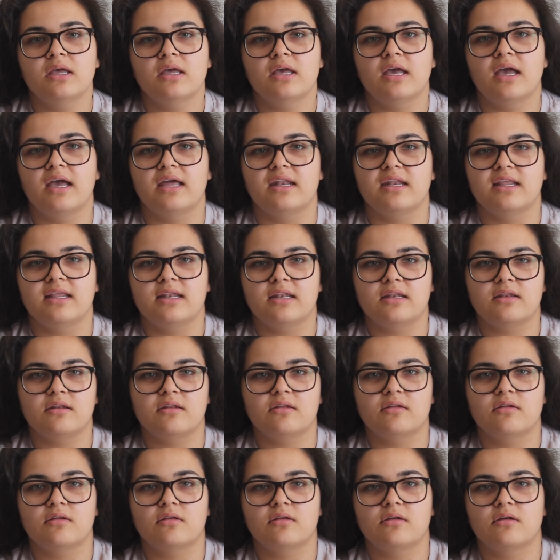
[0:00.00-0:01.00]
and then
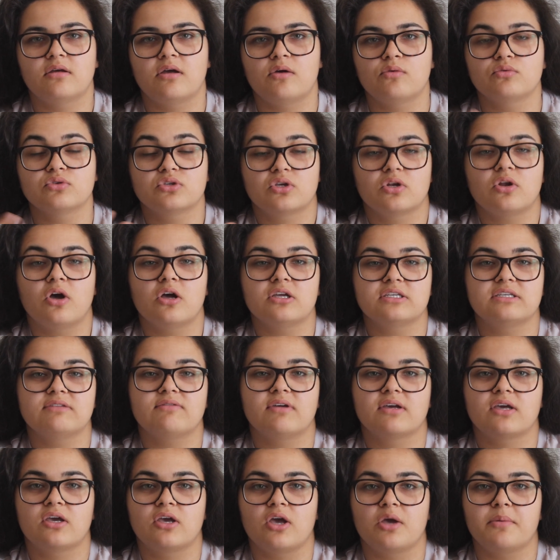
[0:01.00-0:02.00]
I was going to ask if I
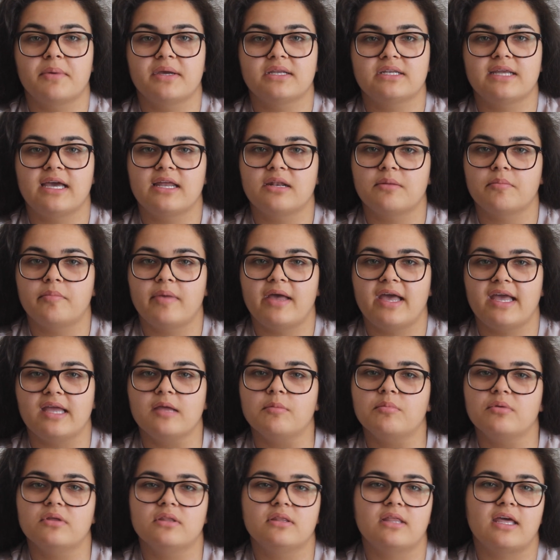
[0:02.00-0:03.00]
could go back down and pay,
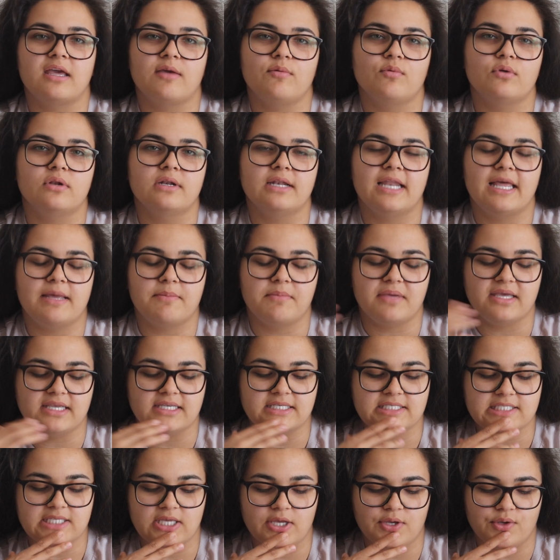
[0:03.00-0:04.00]
but they wouldn't let me,
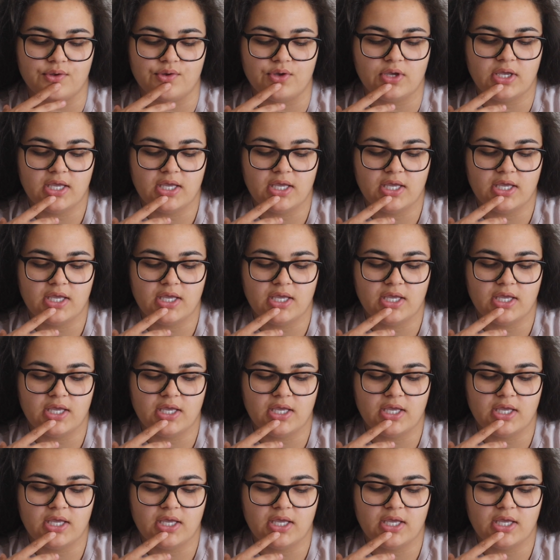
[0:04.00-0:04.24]
so